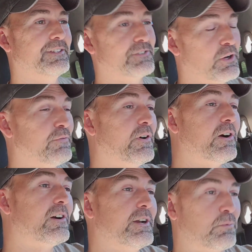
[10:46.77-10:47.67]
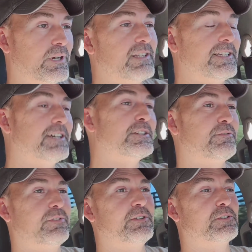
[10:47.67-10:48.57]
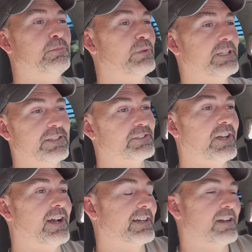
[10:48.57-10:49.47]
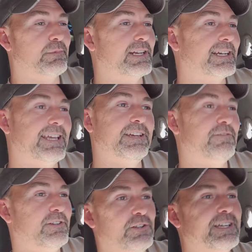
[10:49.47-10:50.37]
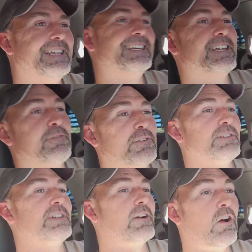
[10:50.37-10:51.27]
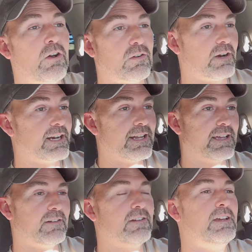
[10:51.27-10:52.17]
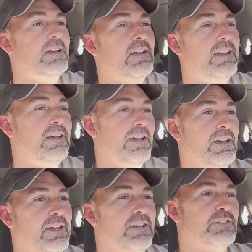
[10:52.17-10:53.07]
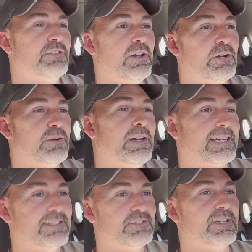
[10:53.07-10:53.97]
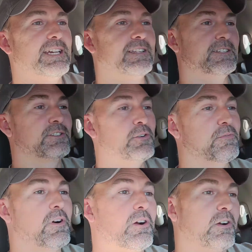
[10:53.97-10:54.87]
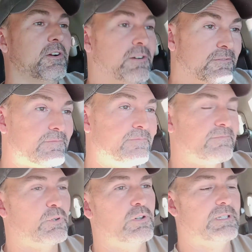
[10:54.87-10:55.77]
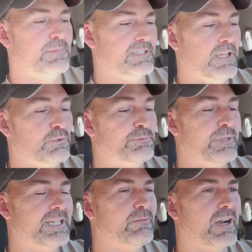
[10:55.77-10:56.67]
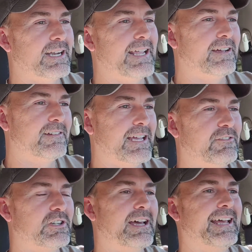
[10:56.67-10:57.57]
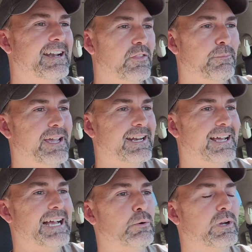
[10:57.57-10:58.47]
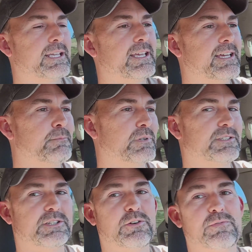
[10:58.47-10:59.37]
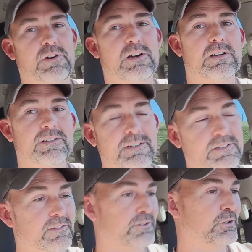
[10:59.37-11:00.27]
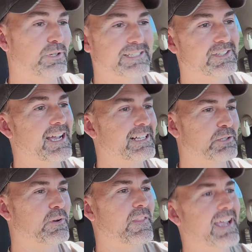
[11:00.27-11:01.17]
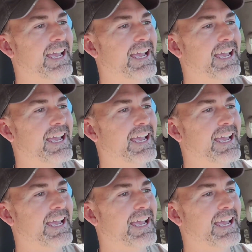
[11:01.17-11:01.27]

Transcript: so far it really does feel completely stock. I mean, I can't feel any difference at all right now. So I can say that so far, of course I'm at low speed right now, haven't got out on the main highway yet, but so far they're doing exactly what they